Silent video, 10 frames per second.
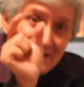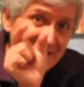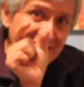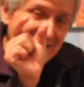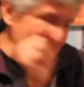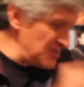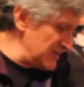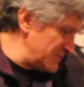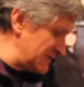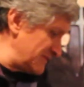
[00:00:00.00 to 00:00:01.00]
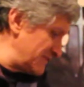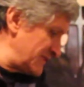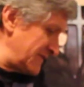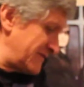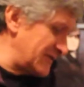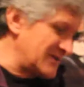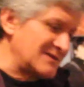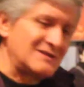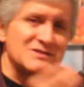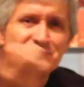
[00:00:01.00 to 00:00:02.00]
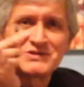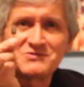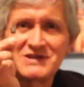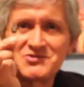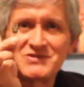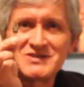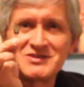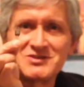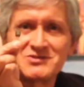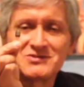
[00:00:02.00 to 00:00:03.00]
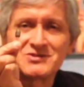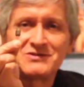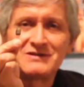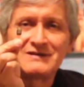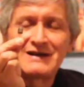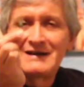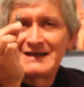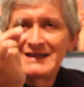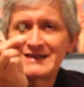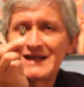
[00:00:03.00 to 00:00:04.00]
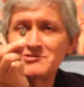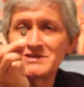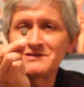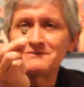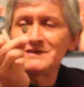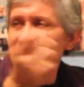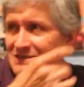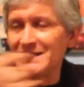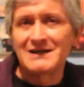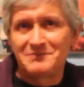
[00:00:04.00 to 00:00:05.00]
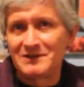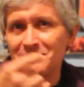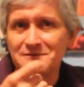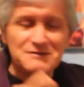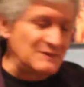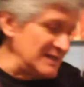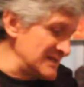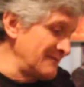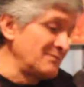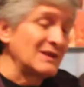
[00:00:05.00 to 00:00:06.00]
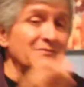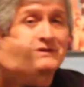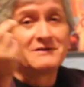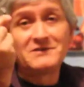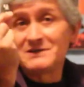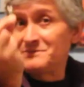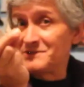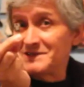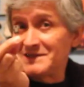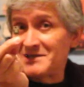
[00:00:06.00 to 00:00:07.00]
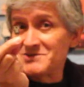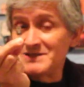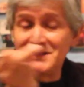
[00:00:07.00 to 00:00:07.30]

in that chip. Before, this was one transistor, so 1,000 of these take up a lot of space. But if you can put 1,000